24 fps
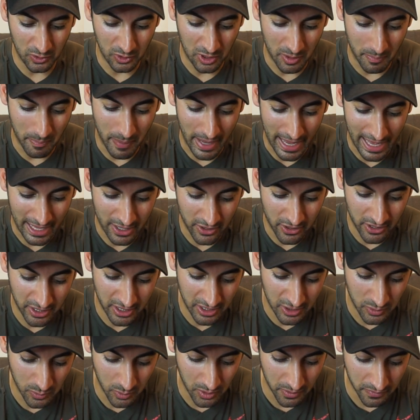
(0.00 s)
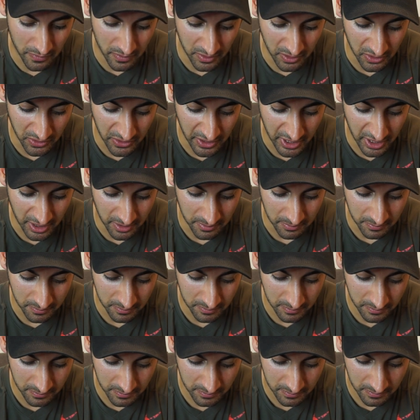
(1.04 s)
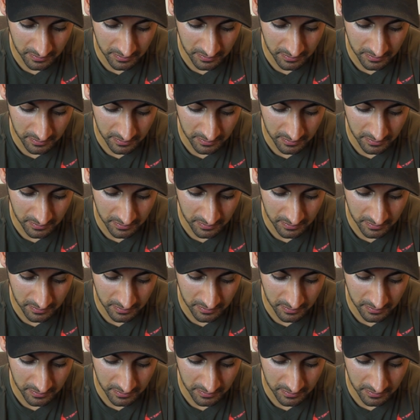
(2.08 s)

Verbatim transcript: the batteries were filled up